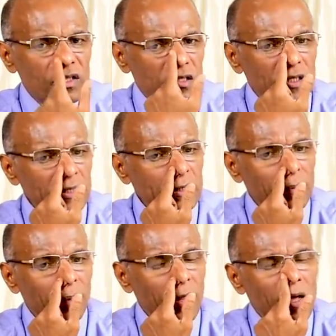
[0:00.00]
Justice,
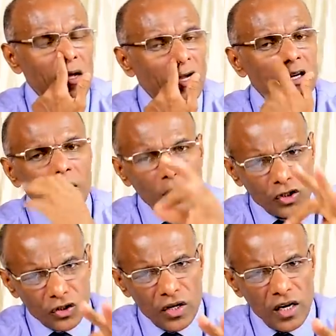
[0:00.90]

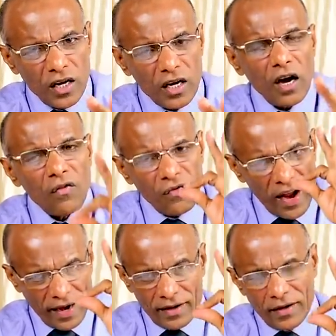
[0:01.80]
demonstrating a
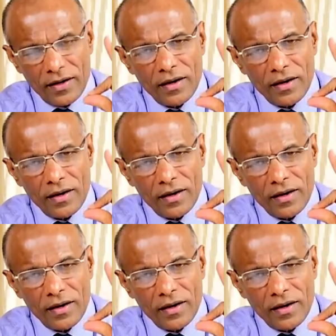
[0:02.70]
fact